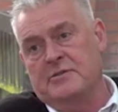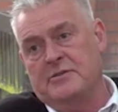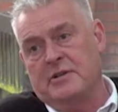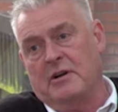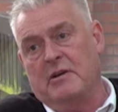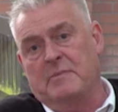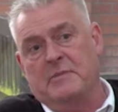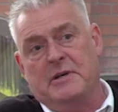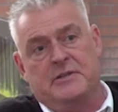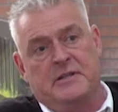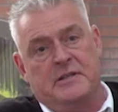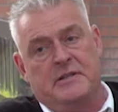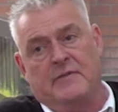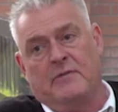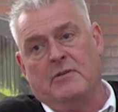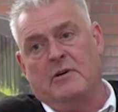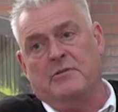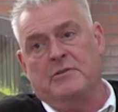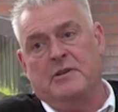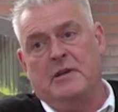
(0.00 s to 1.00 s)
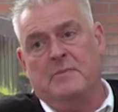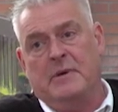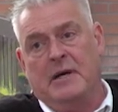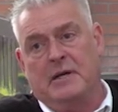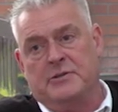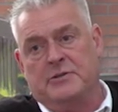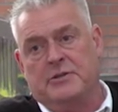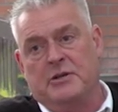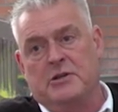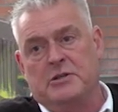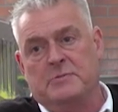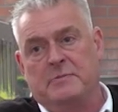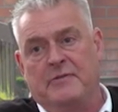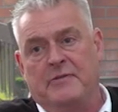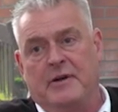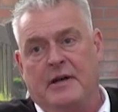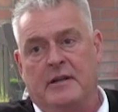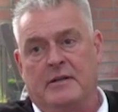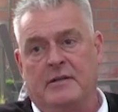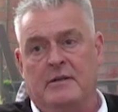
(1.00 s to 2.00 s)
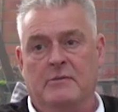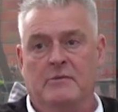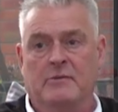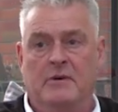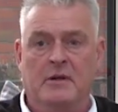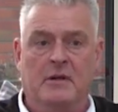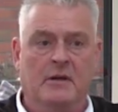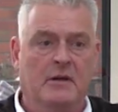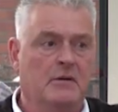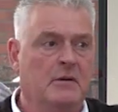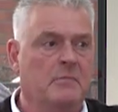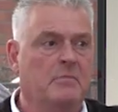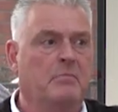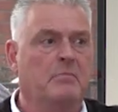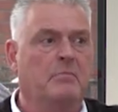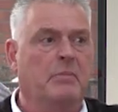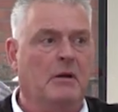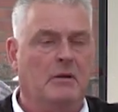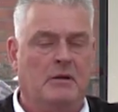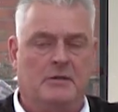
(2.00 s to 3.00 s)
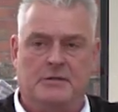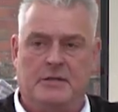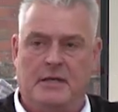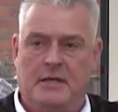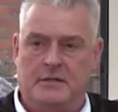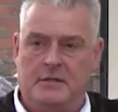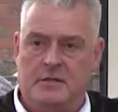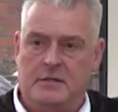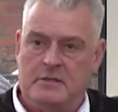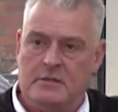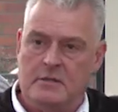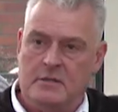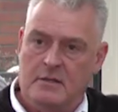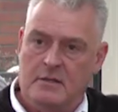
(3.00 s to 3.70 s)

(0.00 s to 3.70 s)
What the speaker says: Sorry, missus, I've got Nick Bank charge me van. What a load of bollocks that is.